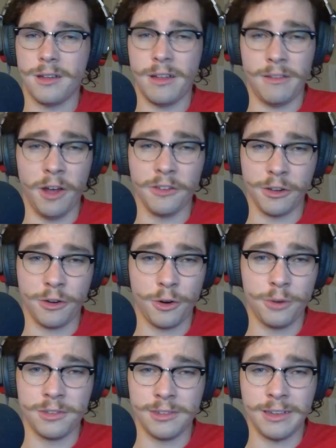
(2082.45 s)
Nelson
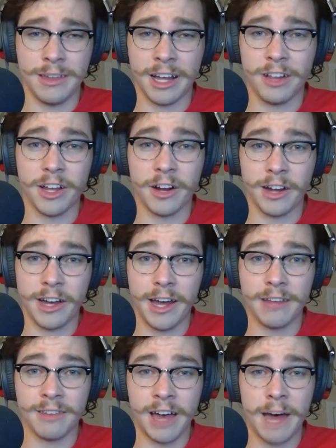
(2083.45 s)
Cruz is the
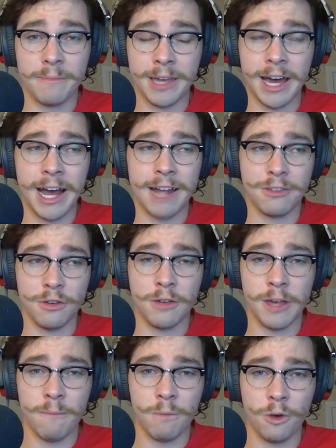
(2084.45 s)
clear-cut top guy to
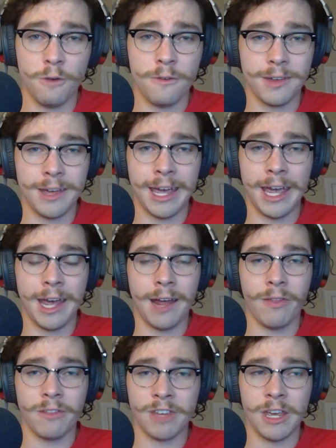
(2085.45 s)
get moved,
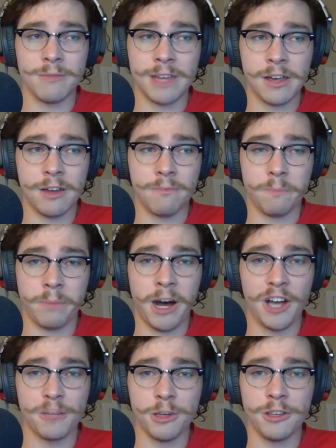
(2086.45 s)
and the teams that could
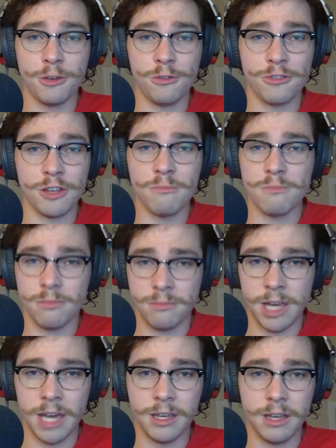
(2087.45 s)
possibly use him,
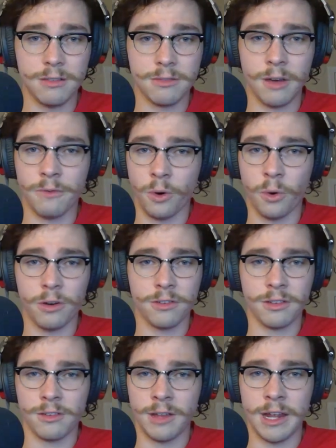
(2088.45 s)
Yankees, of course,
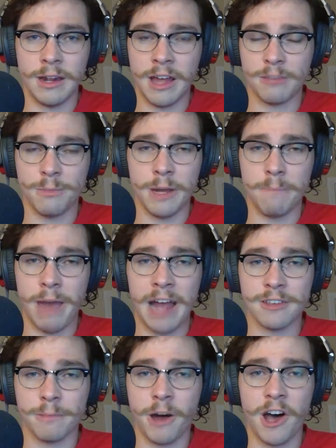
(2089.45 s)
because they need as many
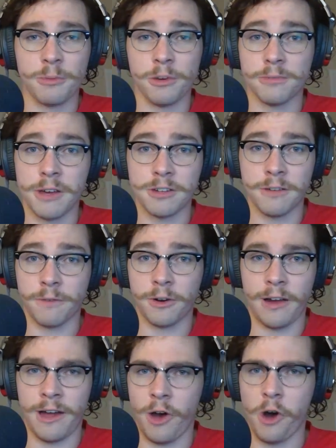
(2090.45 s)
bats as possible, especially
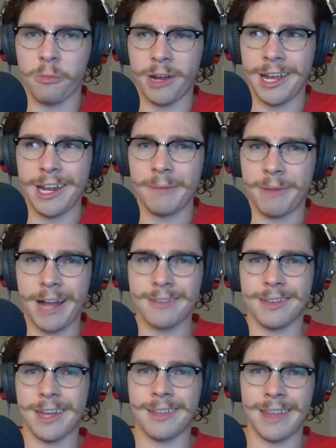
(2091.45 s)
for home run hitting bats.
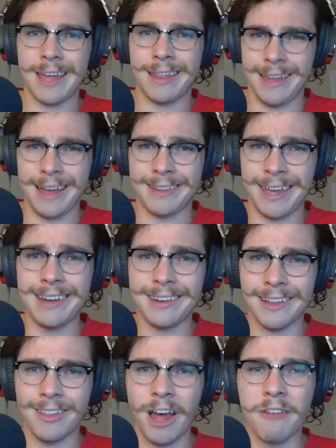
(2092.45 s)
They tend
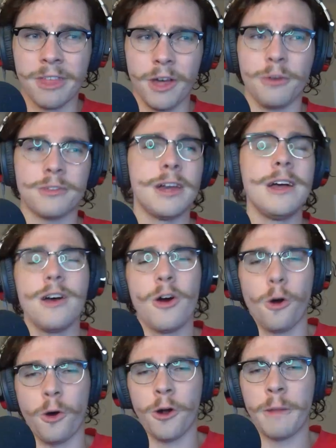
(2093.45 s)
to love those.
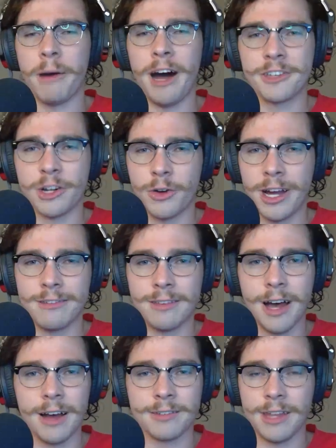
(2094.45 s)
Or the Boston Red
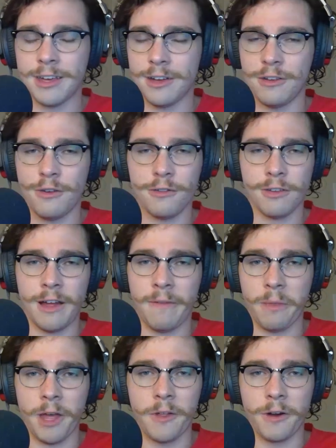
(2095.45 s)
Sox, they could use
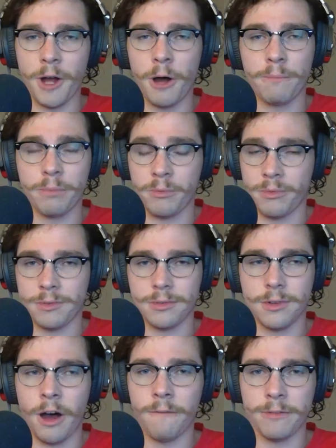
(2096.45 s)
another help
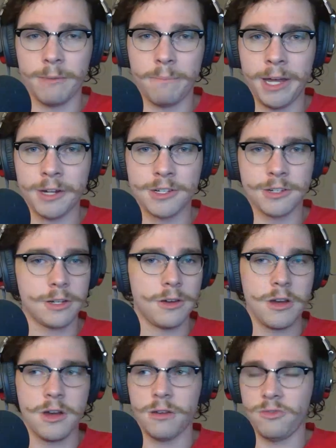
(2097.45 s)
off the bench.
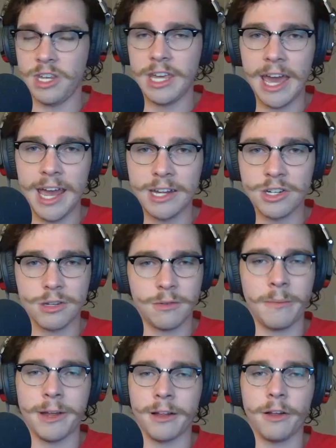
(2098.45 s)
DH, I
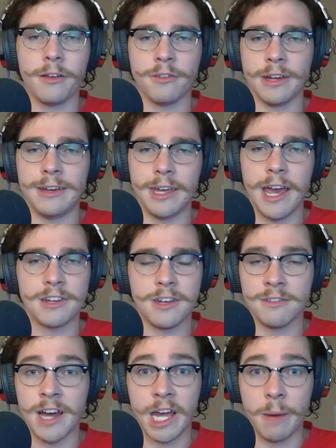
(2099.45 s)
mean, clearly he's not a DH.
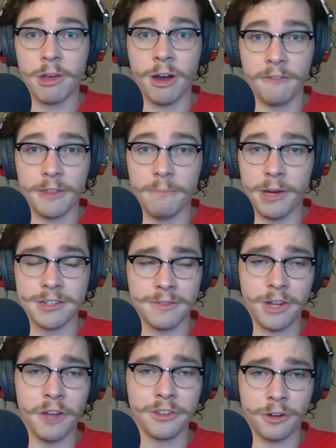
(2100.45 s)
He's not coming off the bench. If
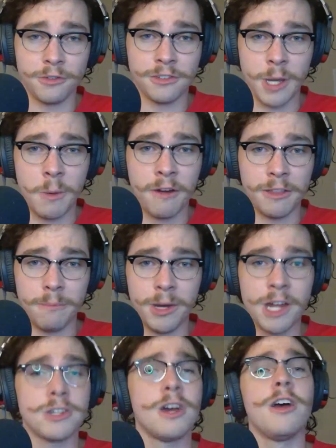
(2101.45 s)
Nelson Cruz is coming off the
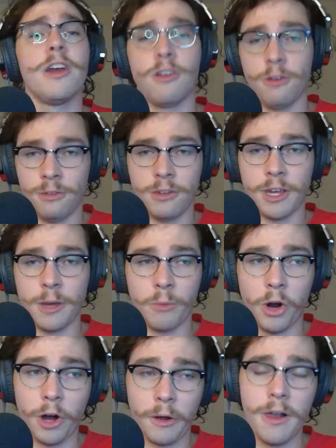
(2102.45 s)
bench, you're using him wrong.